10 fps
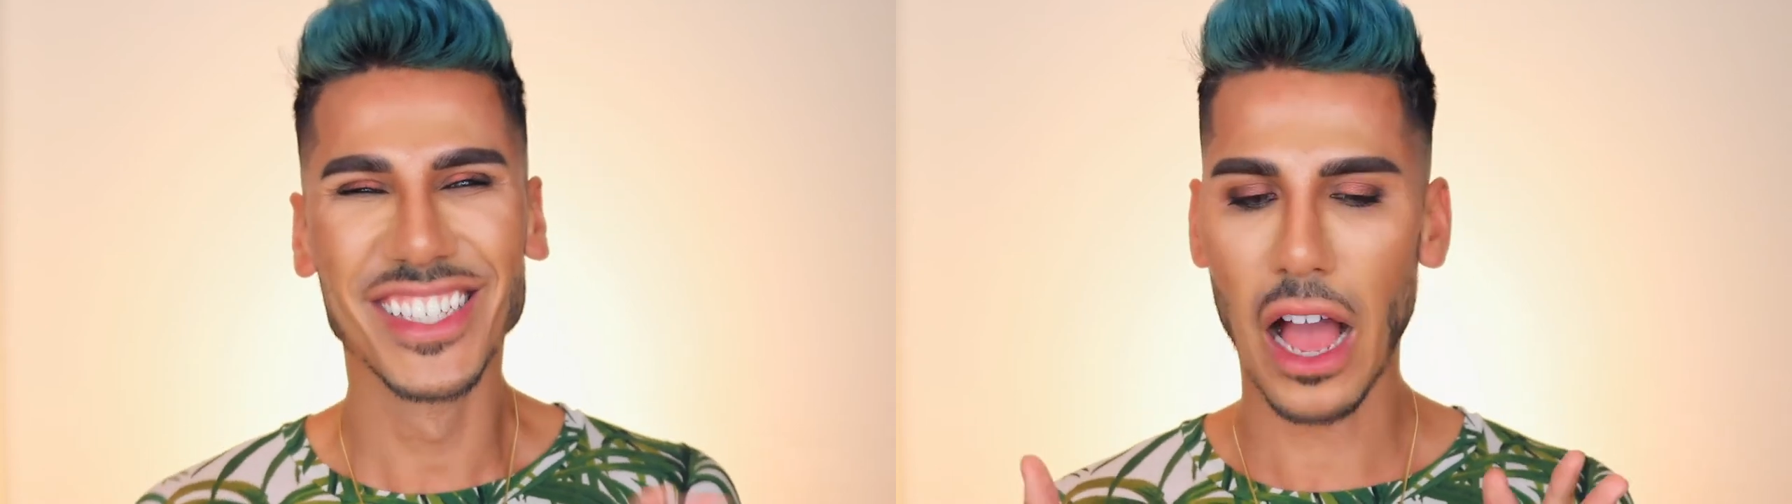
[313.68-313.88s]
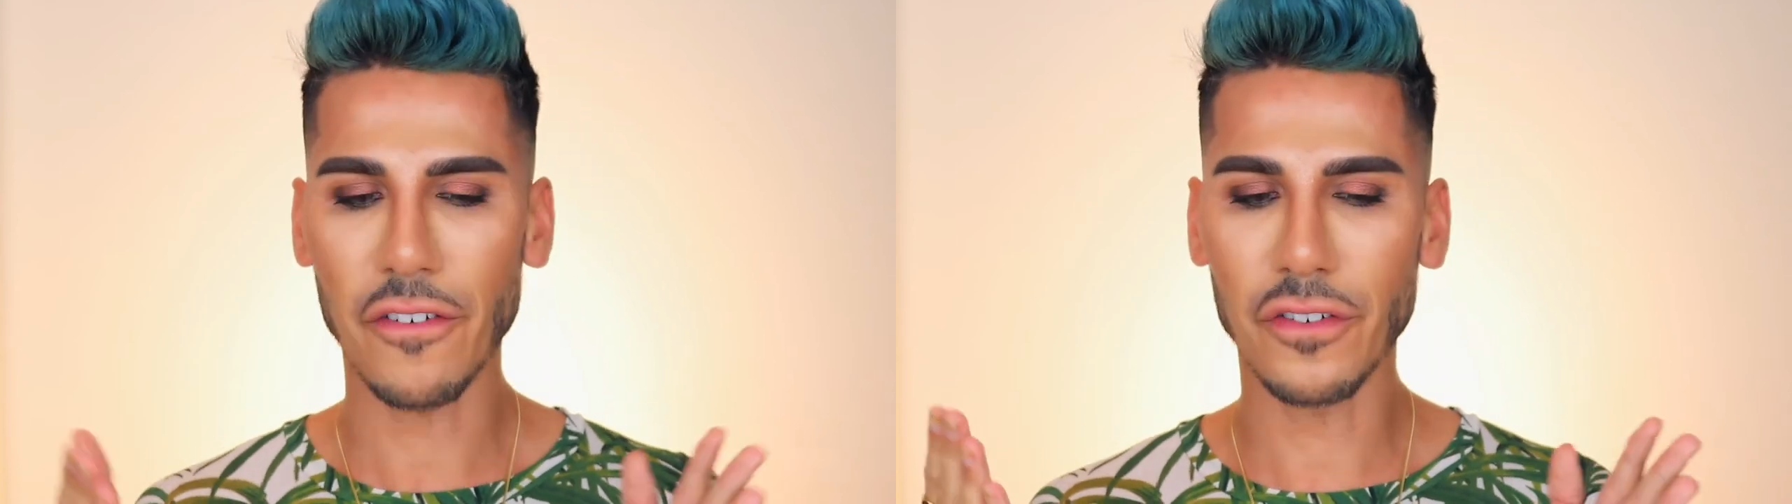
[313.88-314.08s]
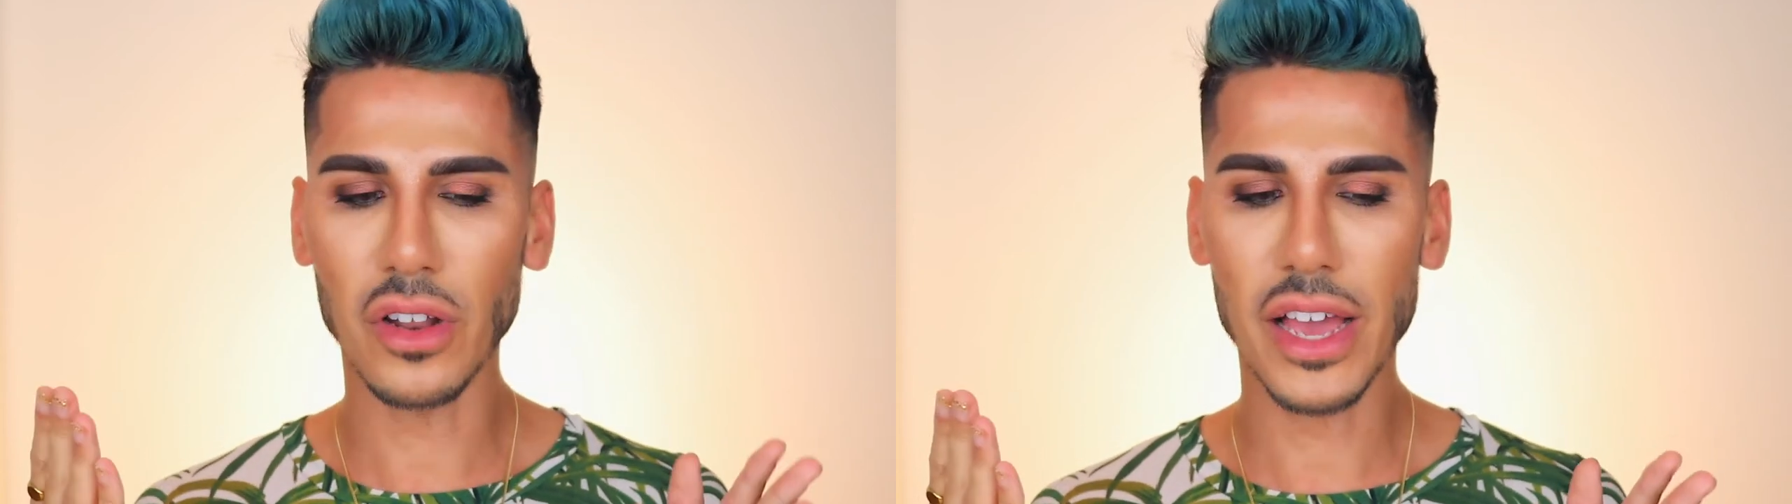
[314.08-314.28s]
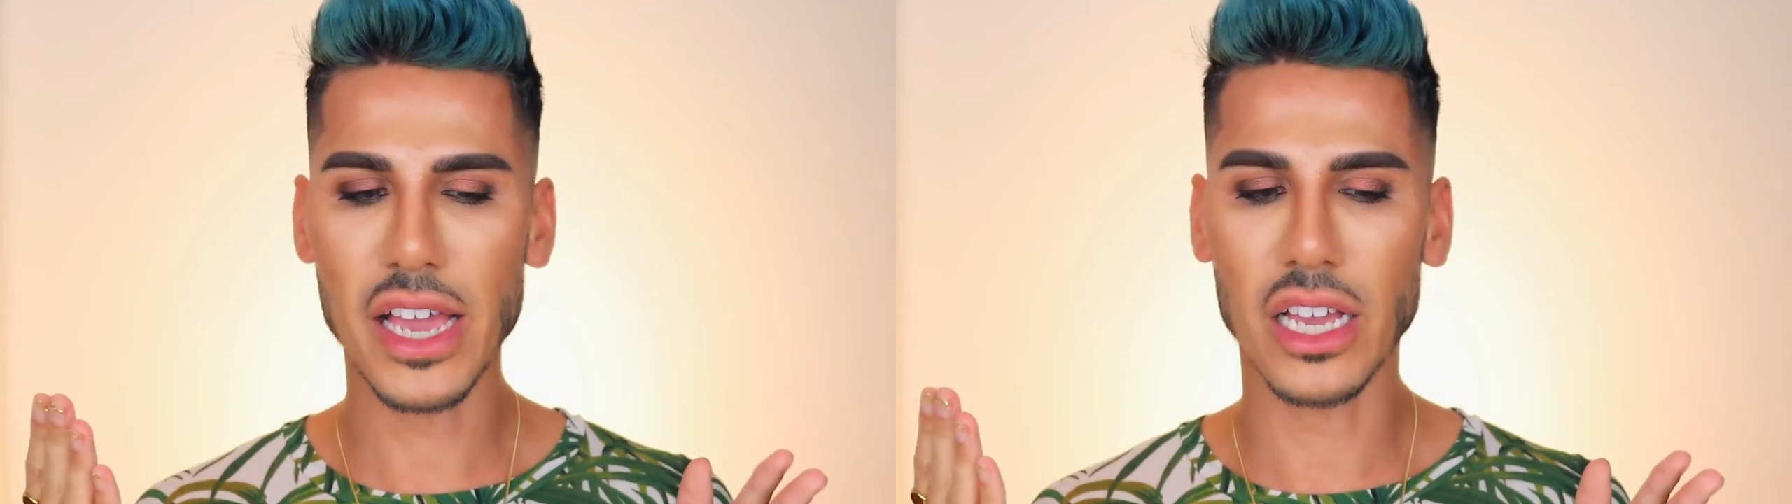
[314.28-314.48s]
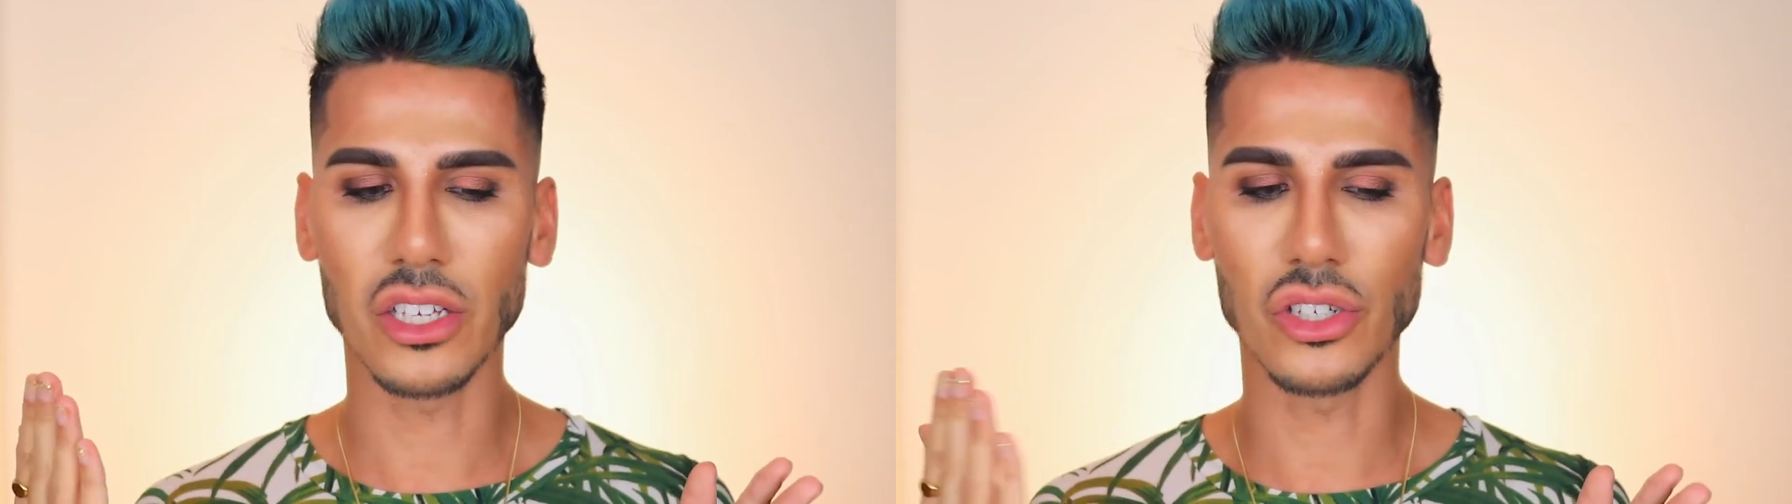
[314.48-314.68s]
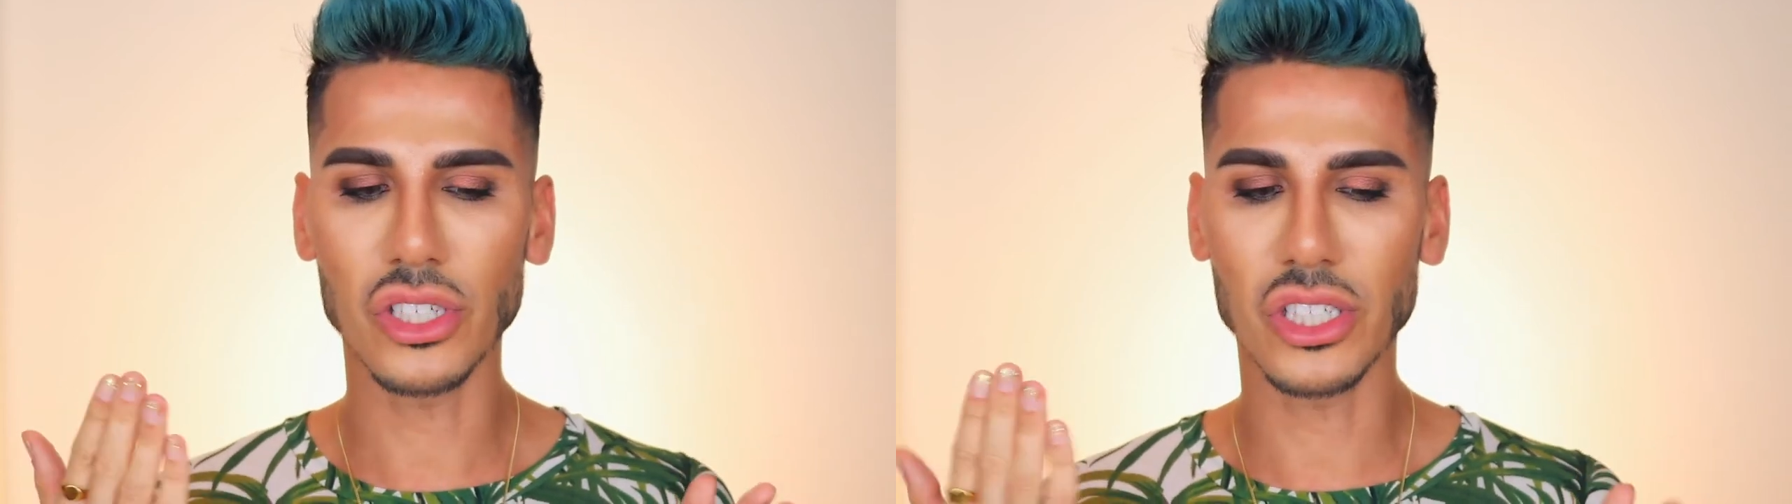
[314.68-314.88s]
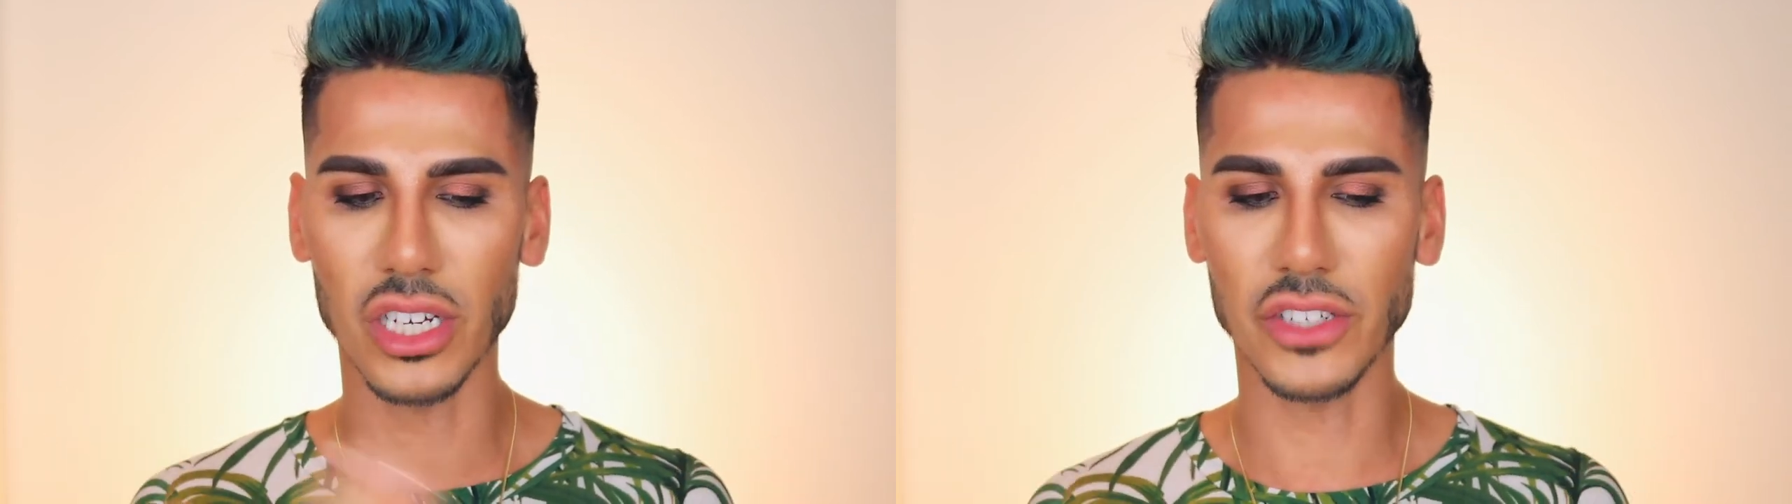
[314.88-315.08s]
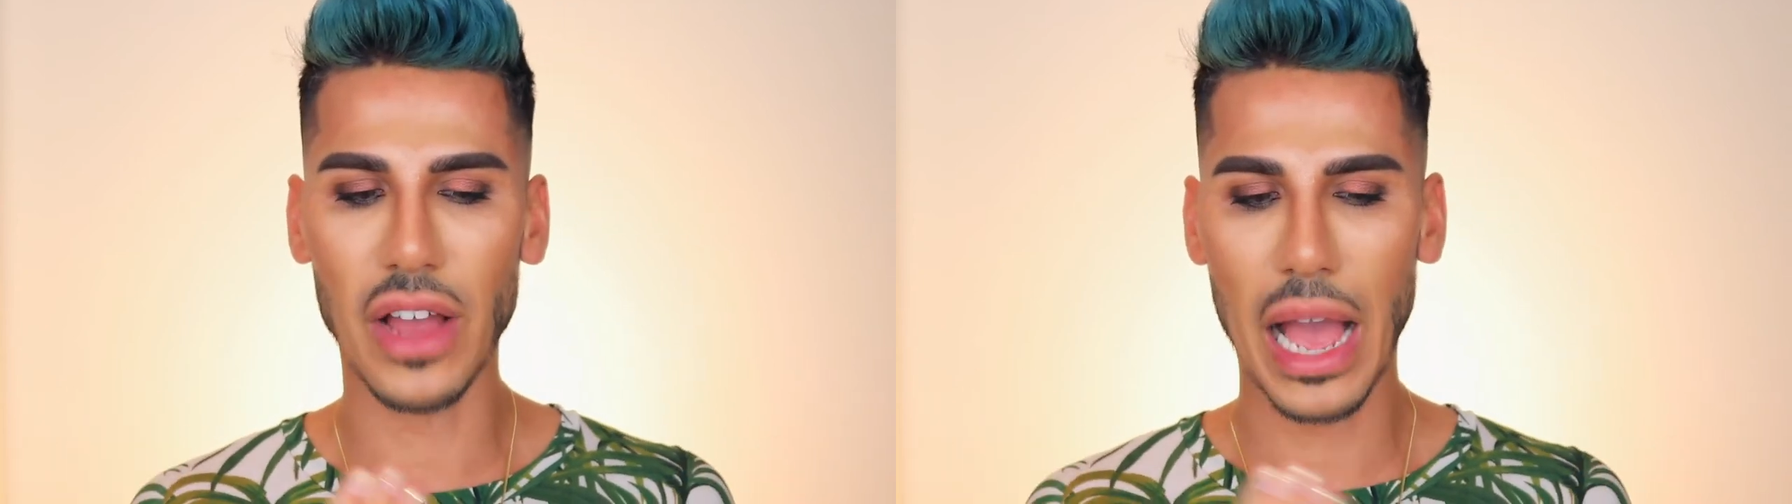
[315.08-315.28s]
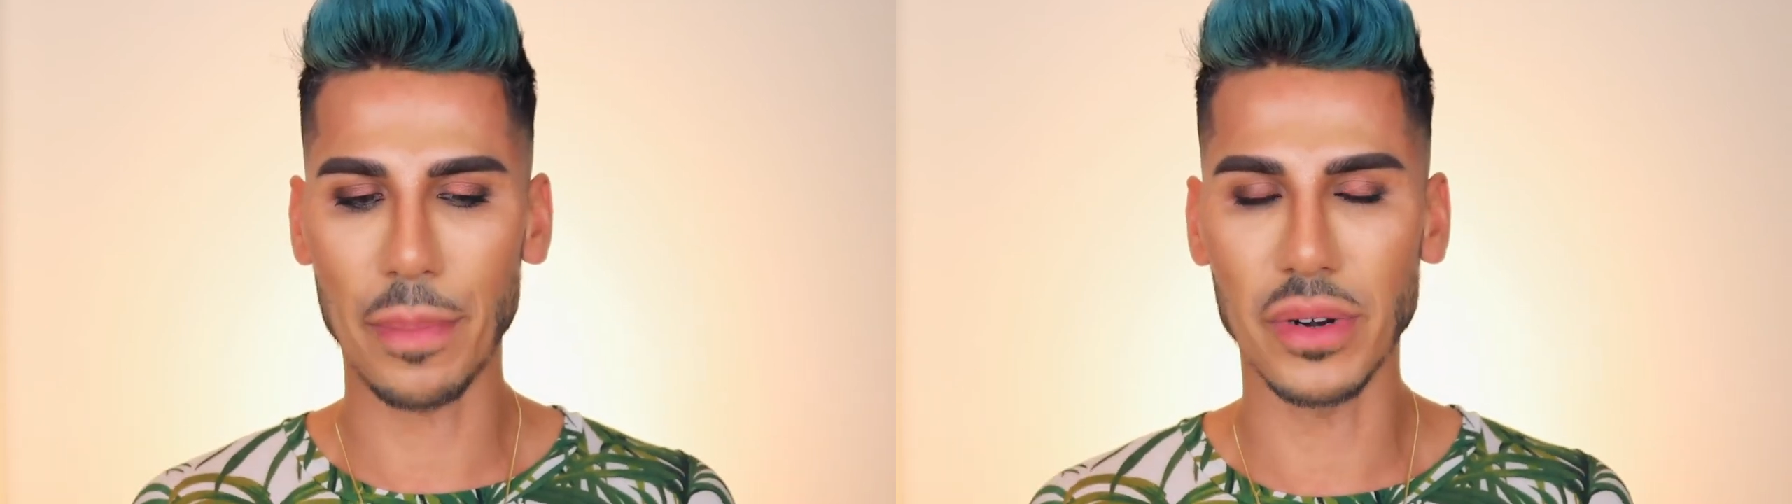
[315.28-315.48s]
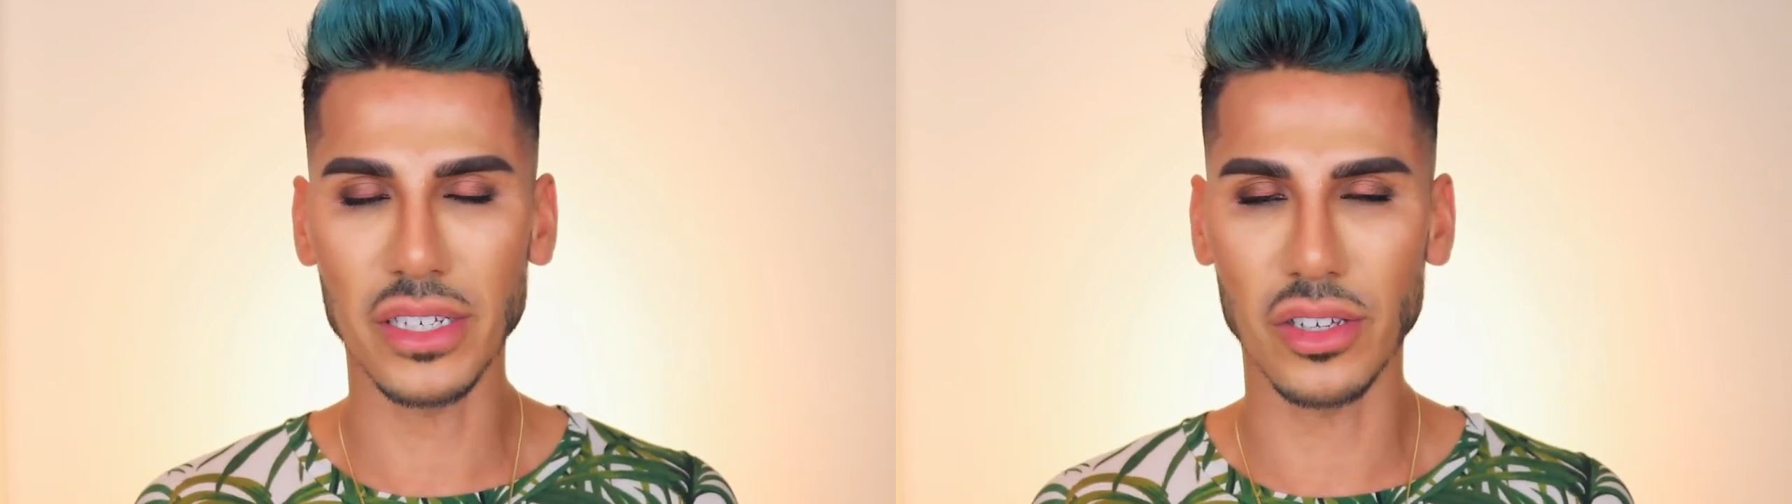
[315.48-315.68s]
I feel like your search for
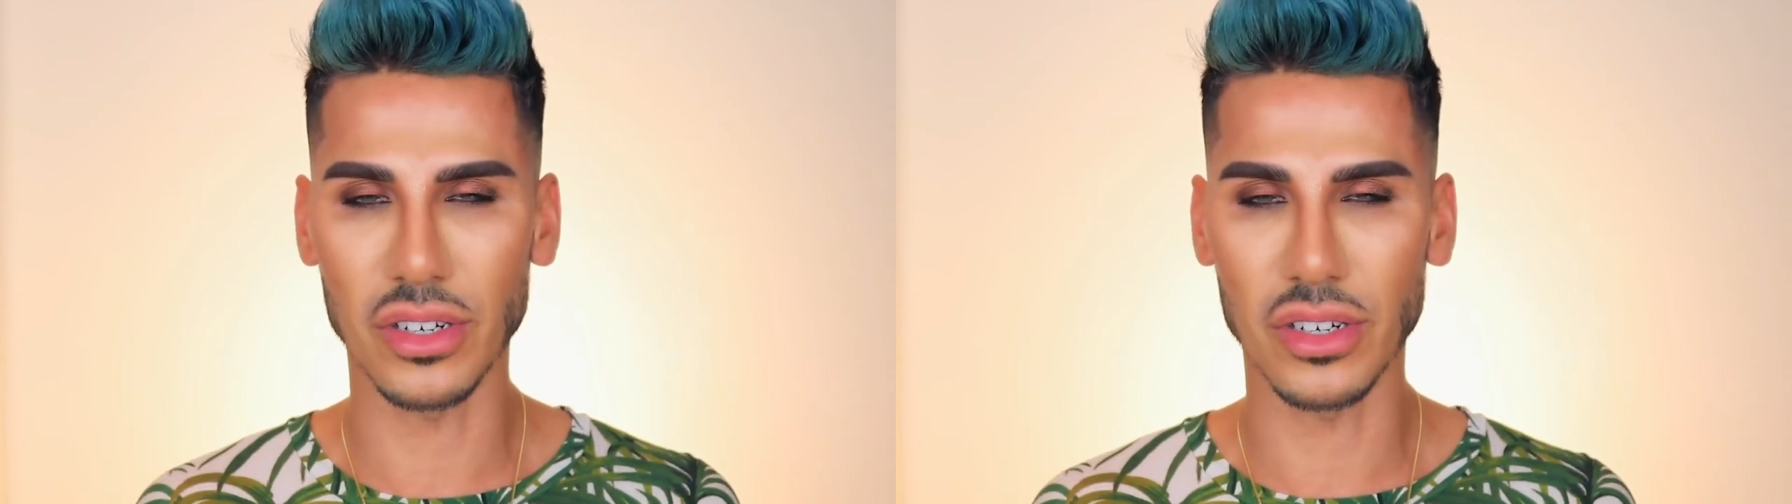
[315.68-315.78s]
happiness